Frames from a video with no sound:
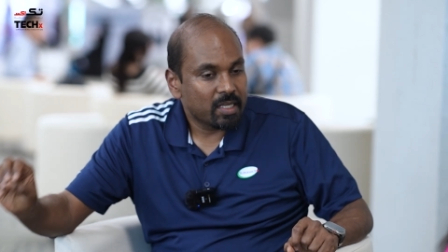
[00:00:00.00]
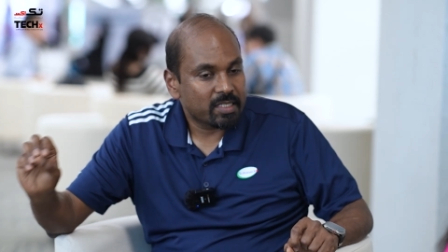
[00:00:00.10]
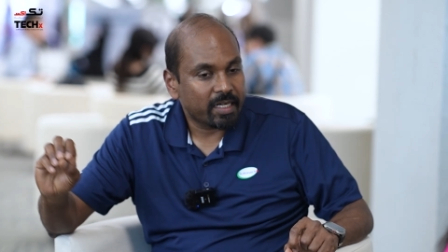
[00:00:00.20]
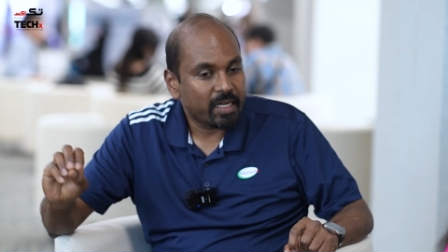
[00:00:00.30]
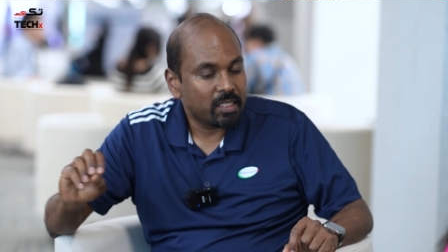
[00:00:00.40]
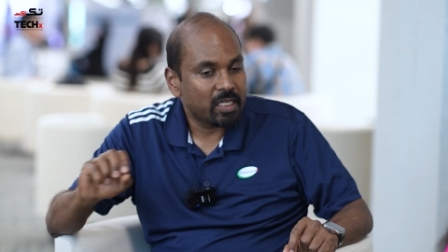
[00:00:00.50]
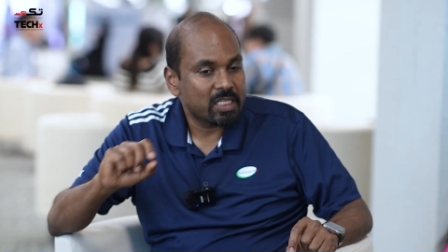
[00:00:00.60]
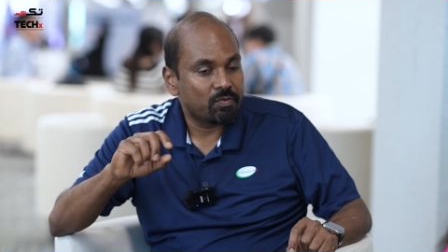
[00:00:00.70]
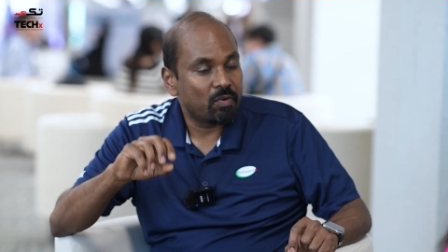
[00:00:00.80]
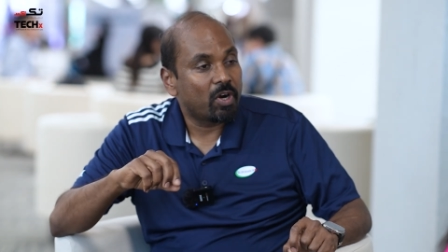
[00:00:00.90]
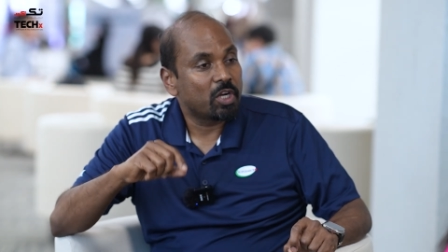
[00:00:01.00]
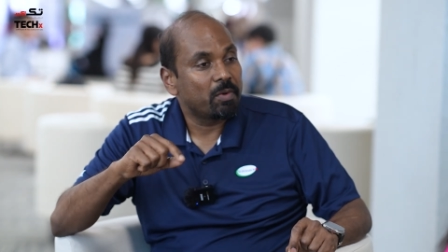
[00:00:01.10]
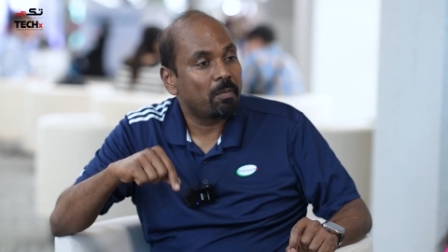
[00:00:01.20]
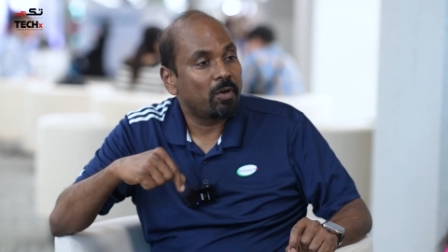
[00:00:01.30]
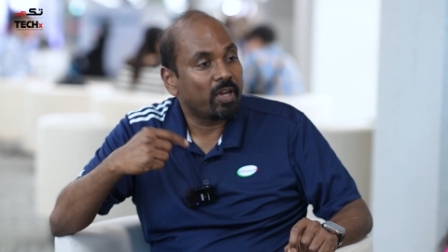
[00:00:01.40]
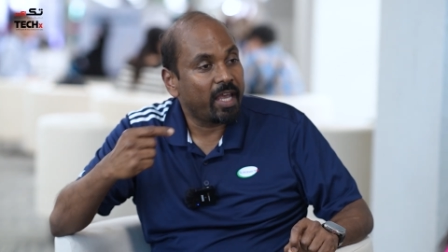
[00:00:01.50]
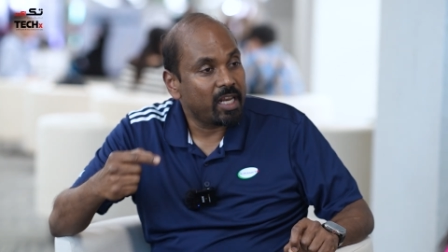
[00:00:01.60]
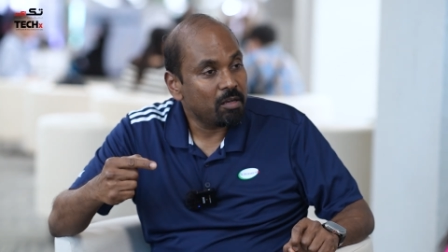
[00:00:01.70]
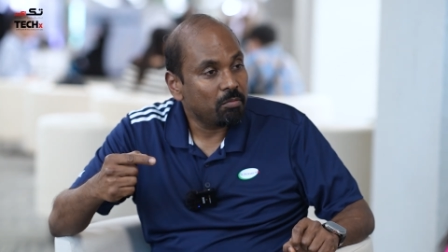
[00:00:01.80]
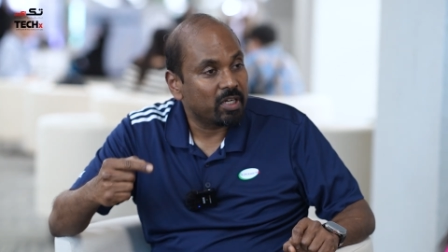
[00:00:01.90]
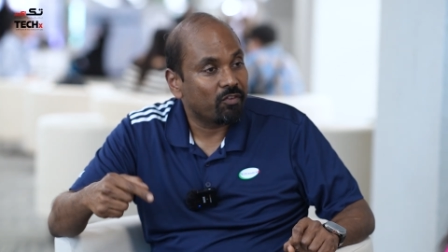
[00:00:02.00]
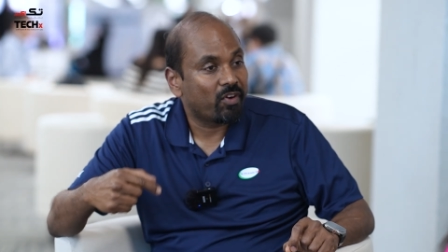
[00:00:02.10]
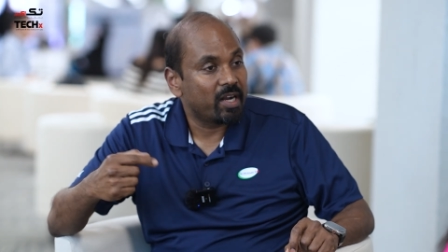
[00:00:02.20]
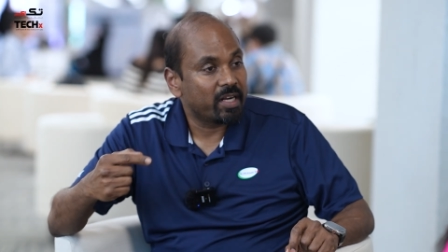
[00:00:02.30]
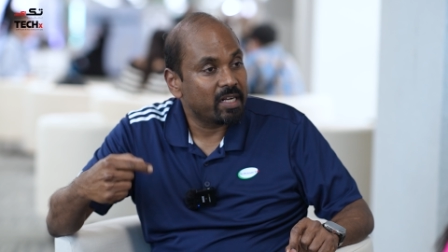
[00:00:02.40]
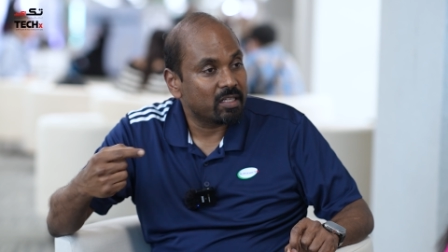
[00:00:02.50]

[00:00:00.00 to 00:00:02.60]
Second thing is we want to be able to enable different